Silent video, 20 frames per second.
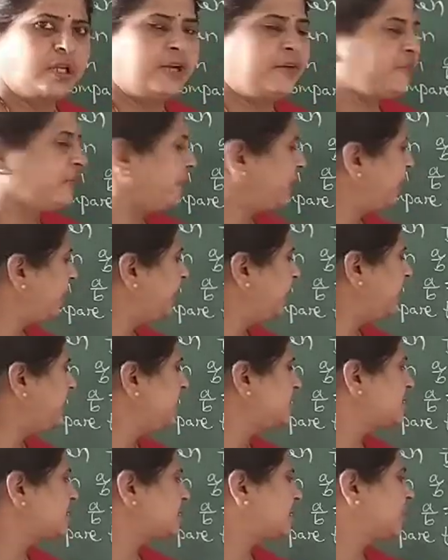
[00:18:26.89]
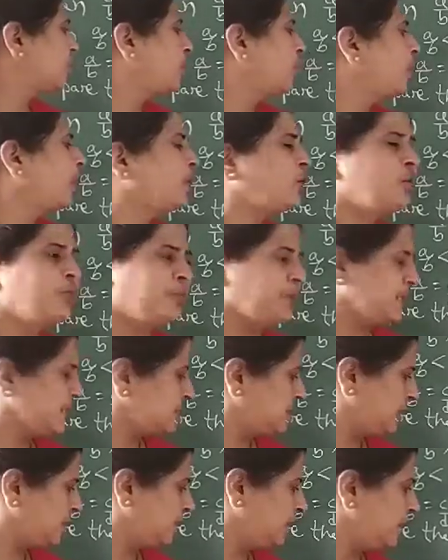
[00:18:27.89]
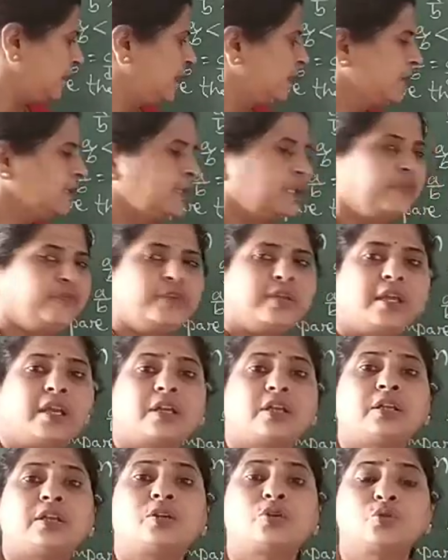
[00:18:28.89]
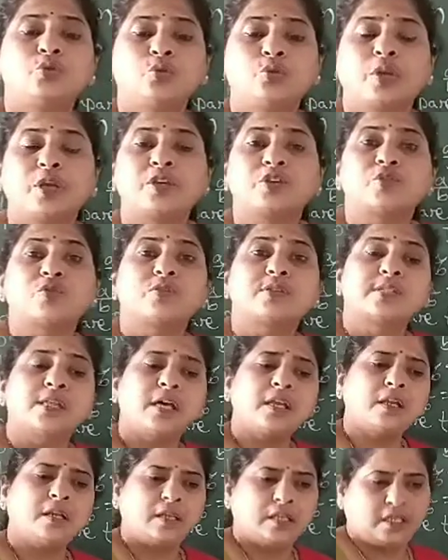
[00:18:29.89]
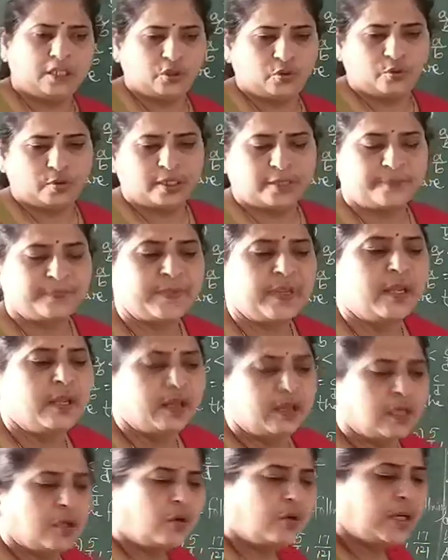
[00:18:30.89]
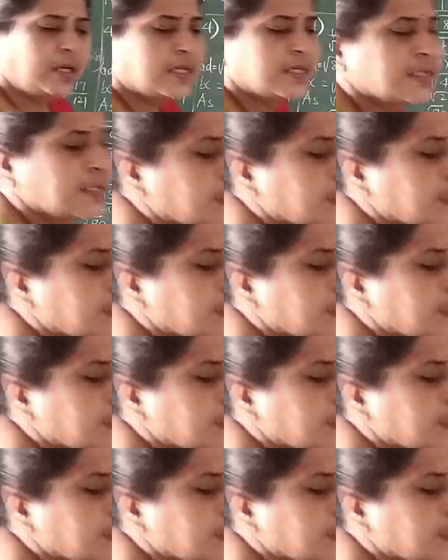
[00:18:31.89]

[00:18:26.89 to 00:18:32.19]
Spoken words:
And if AD is equal to BC, then we get the two ratios are equal. Now let's